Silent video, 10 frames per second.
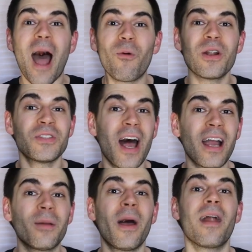I want to
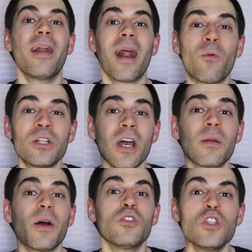talk about it, and I want to
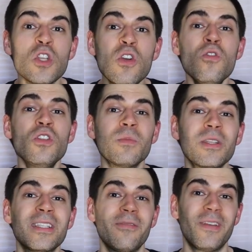talk about two
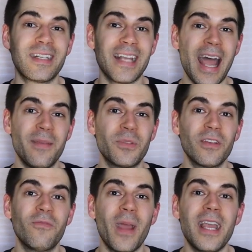specific
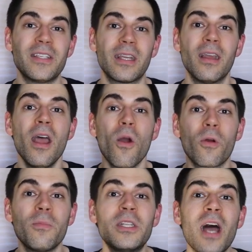types of pacing.
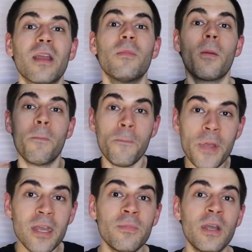We're going to be talking about
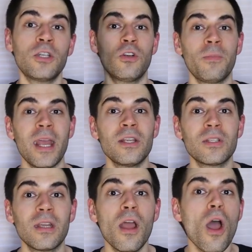big picture
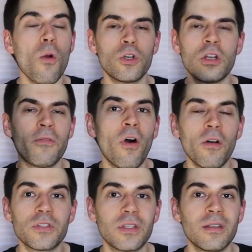pacing, which
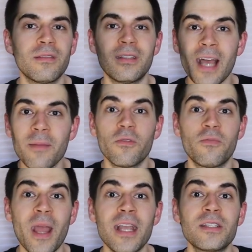involves the type
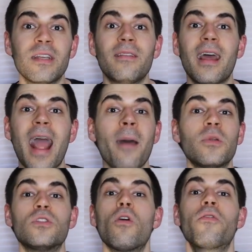of pacing that
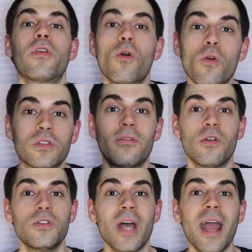happens over the course of
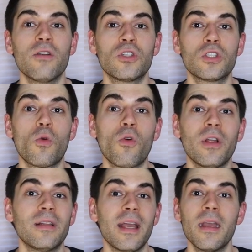your entire
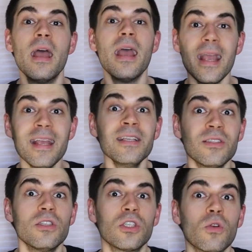story. Like,
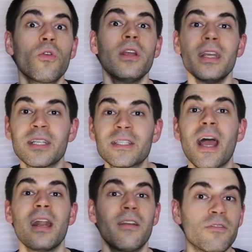is the story
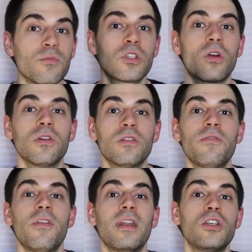exciting from start to
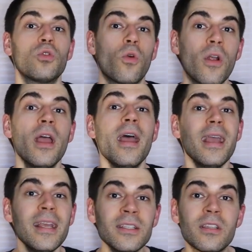finish, or
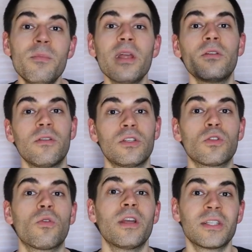is the middle of the
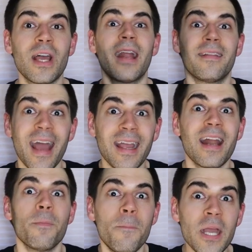story exciting? That
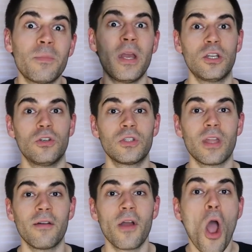kind of big picture
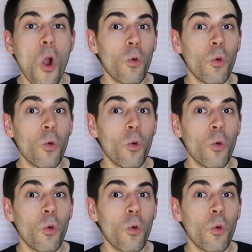stuff.